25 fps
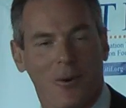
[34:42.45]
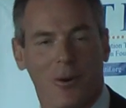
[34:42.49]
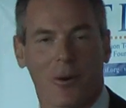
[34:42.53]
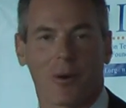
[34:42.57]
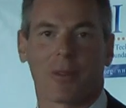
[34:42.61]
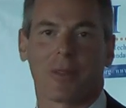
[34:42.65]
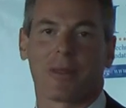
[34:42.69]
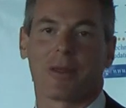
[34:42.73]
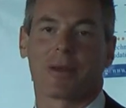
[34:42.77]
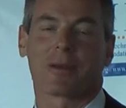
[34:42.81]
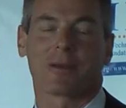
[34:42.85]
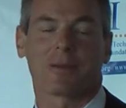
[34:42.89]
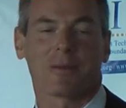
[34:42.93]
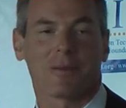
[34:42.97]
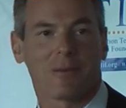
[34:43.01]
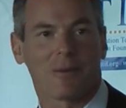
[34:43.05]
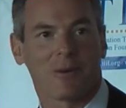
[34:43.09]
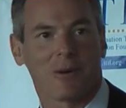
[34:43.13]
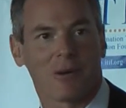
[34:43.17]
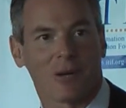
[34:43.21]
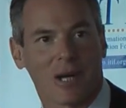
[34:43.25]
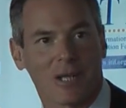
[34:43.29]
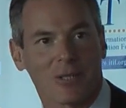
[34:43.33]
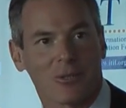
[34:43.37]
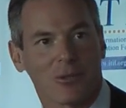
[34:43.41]
or the
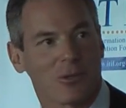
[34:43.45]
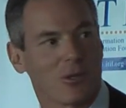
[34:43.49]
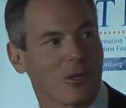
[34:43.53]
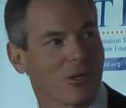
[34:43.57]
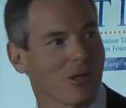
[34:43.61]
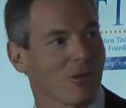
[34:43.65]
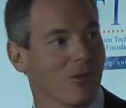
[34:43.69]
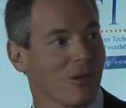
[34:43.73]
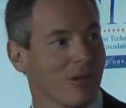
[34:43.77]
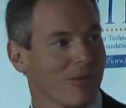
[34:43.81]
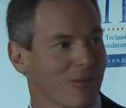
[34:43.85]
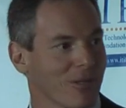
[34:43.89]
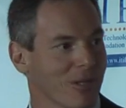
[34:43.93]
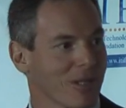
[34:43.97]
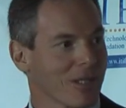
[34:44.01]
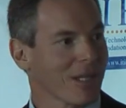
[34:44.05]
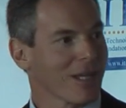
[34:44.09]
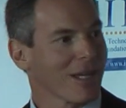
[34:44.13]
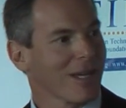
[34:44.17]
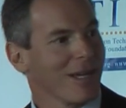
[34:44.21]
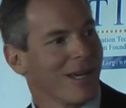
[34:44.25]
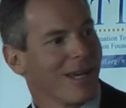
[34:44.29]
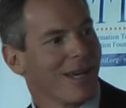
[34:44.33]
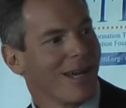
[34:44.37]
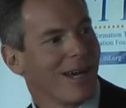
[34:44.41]
electrical equivalent.
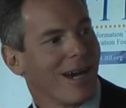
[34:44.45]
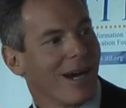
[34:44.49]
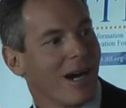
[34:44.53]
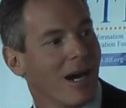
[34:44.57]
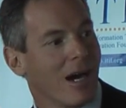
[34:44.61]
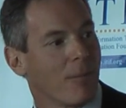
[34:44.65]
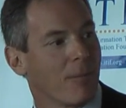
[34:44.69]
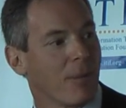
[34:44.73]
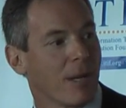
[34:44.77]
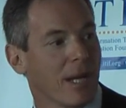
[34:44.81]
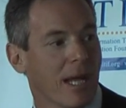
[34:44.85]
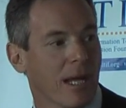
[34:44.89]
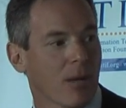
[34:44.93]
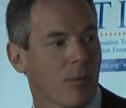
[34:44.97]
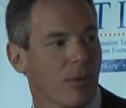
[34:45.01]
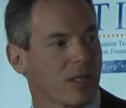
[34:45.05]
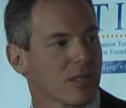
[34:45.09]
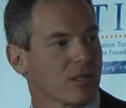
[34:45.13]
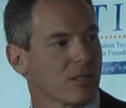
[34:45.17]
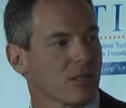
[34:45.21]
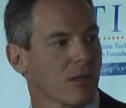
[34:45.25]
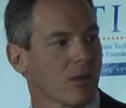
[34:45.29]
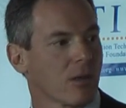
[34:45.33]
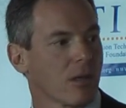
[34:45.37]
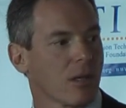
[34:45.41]
But
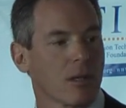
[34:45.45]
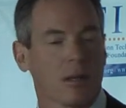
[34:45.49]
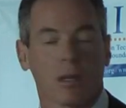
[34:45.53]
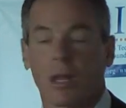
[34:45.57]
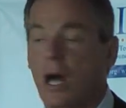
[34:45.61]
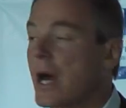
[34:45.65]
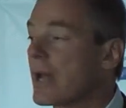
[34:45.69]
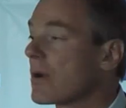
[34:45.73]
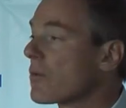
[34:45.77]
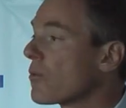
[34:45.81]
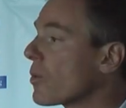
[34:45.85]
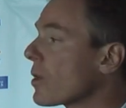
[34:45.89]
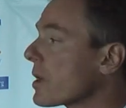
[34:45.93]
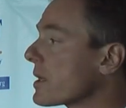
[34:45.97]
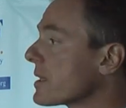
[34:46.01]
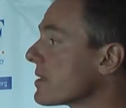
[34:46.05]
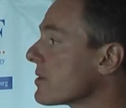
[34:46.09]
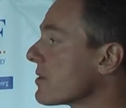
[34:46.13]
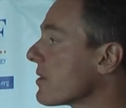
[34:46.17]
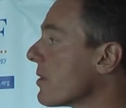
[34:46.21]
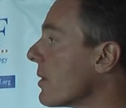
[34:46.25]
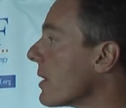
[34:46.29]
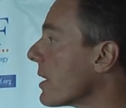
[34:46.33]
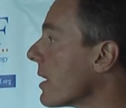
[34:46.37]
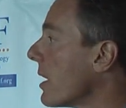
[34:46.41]
anyway, so there's a lot of work
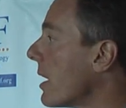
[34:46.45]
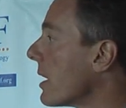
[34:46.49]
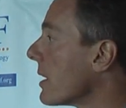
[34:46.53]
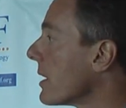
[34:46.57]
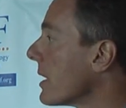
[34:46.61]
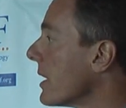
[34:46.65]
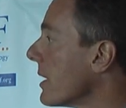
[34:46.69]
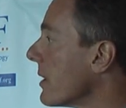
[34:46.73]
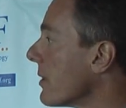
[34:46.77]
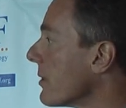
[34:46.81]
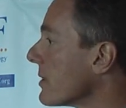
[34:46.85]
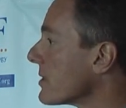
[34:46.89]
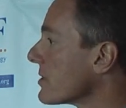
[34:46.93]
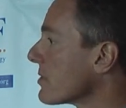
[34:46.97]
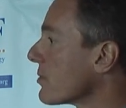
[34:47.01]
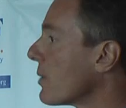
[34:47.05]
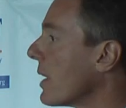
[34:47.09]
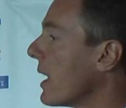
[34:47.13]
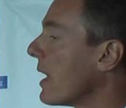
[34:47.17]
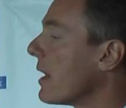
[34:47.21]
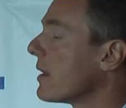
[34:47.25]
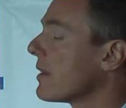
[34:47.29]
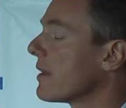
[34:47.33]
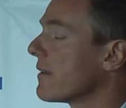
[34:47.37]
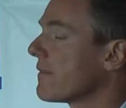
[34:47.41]
that's going on here as well.